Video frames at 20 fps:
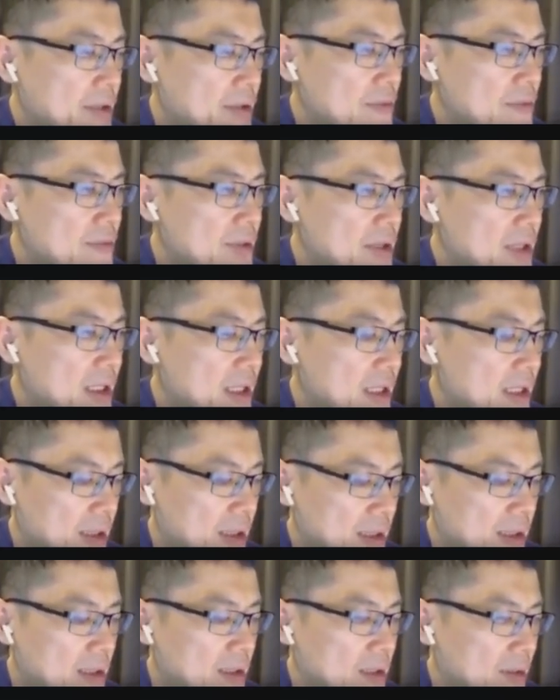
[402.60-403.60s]
to the
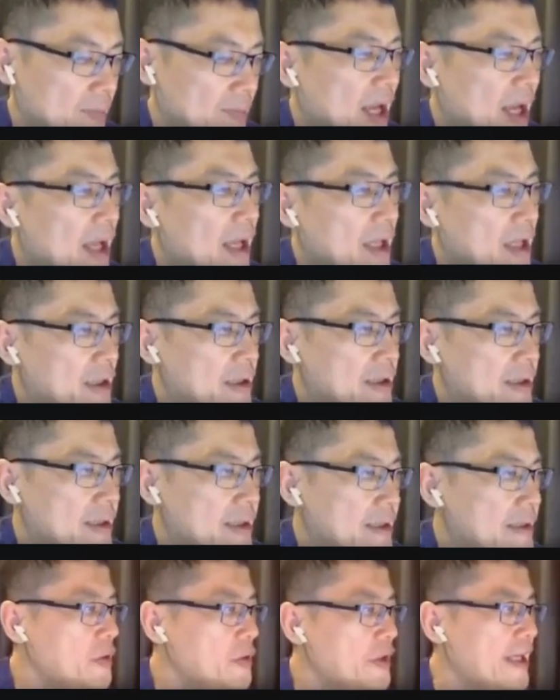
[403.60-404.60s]
buyer.
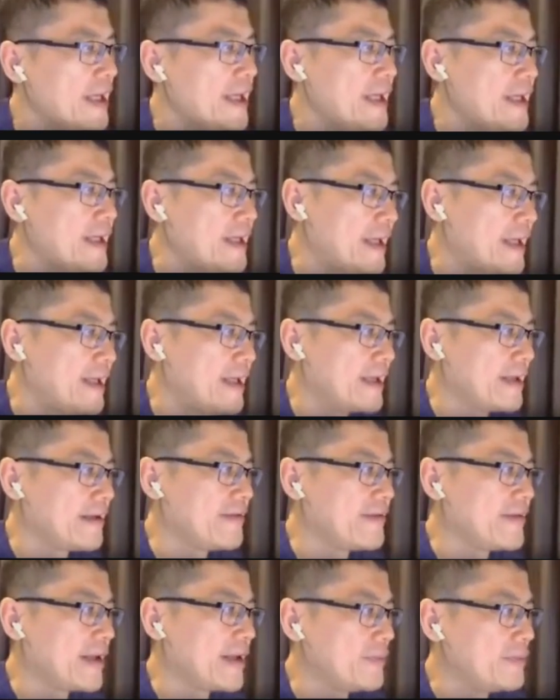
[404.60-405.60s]
Looking at an
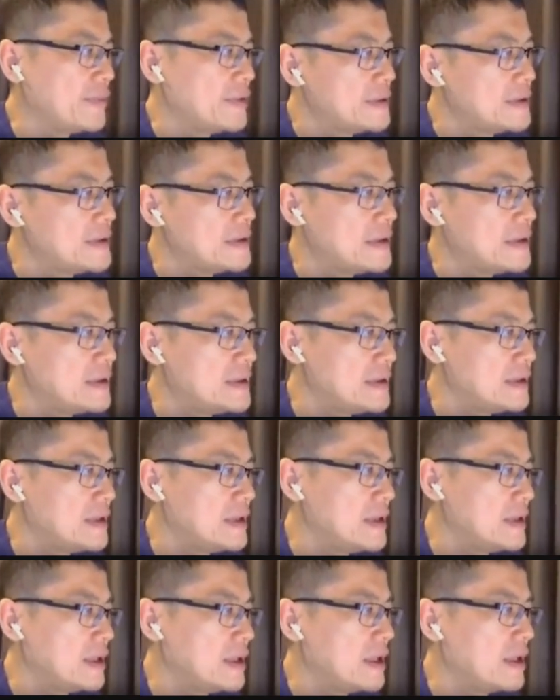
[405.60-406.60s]
example,
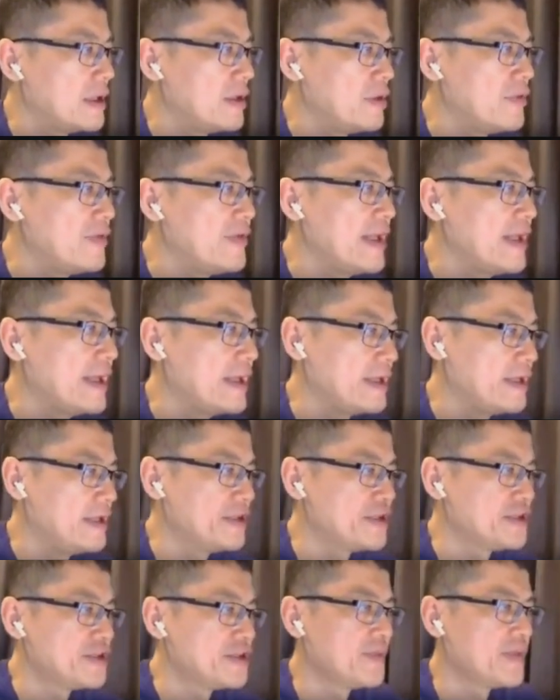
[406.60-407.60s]
using an
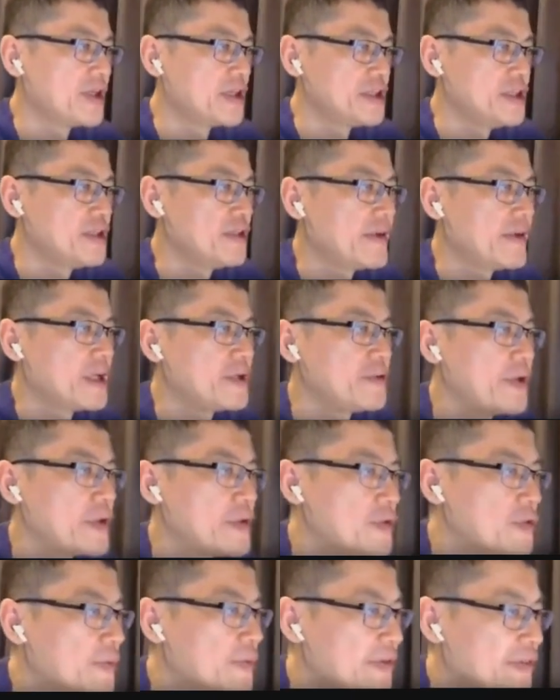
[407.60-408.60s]
initial margin of
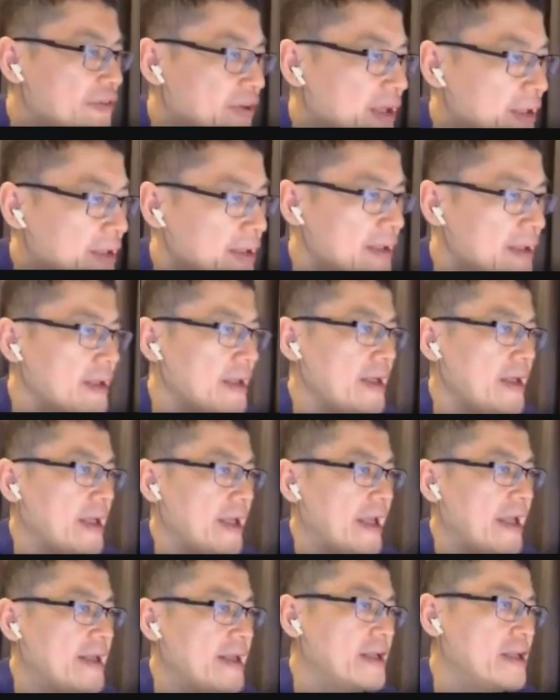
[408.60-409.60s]
102%
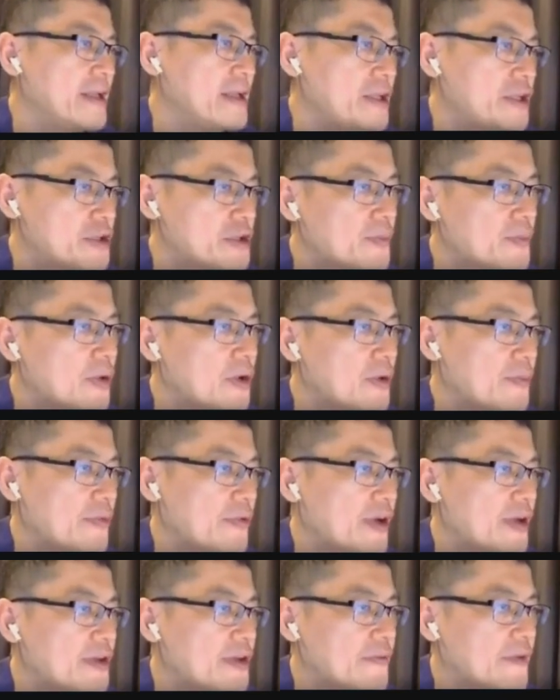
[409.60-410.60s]
and an initial bond
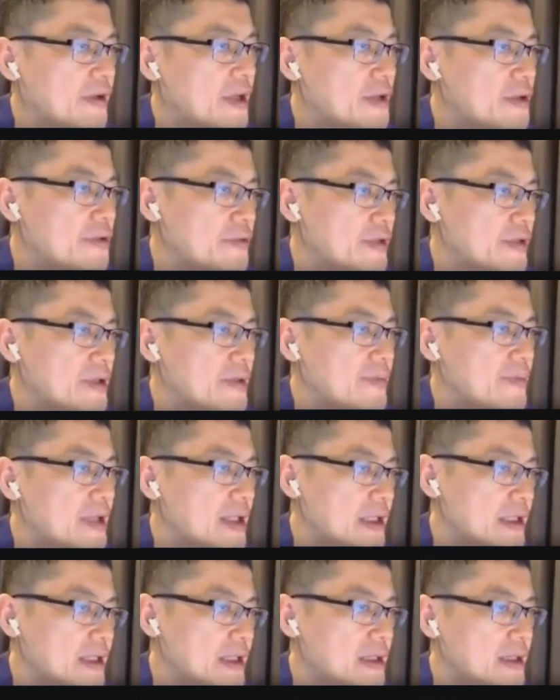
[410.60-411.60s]
price of 100
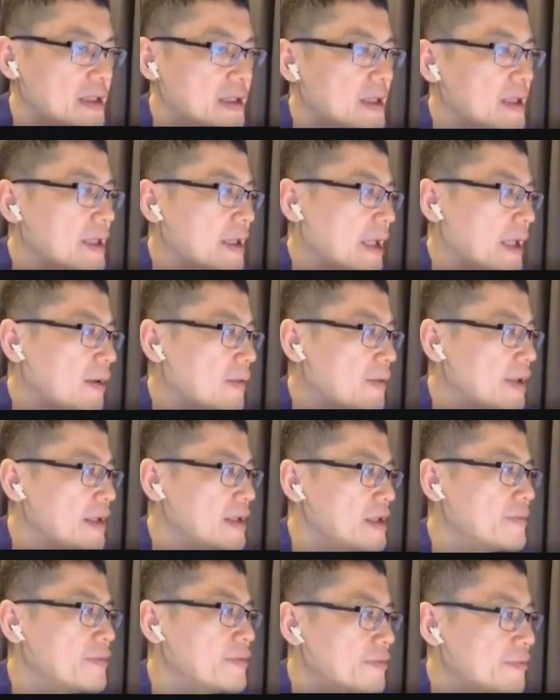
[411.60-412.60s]
million, calculate
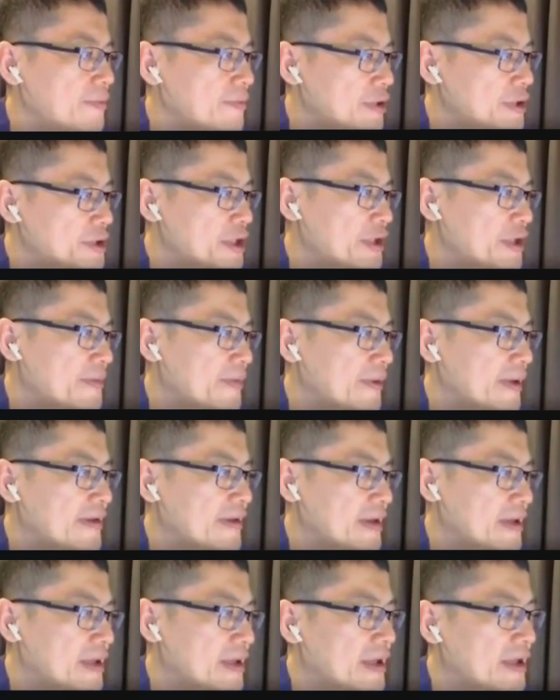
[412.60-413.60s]
the purchase price
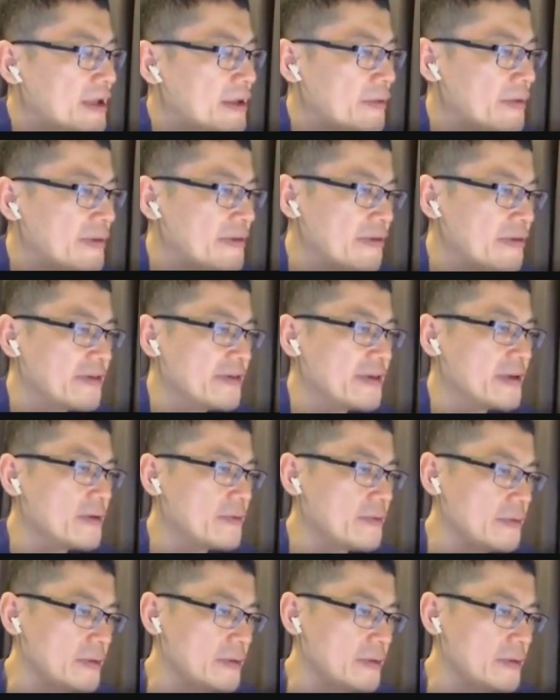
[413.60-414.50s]
at t equals to 0.